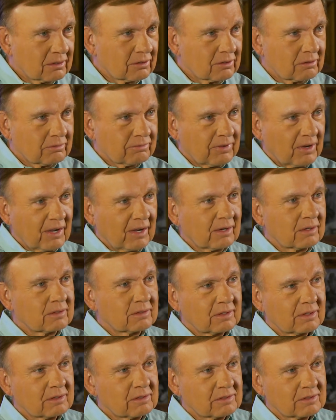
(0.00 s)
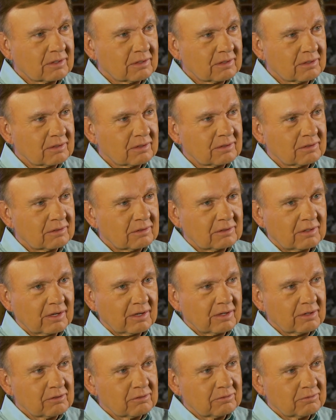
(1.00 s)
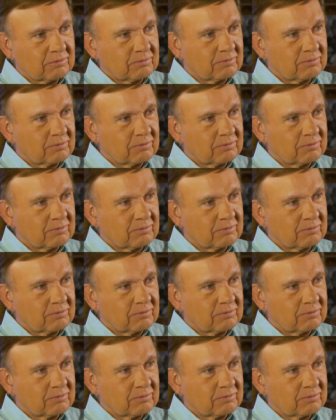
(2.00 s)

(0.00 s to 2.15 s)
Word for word: on the fact that uh, you have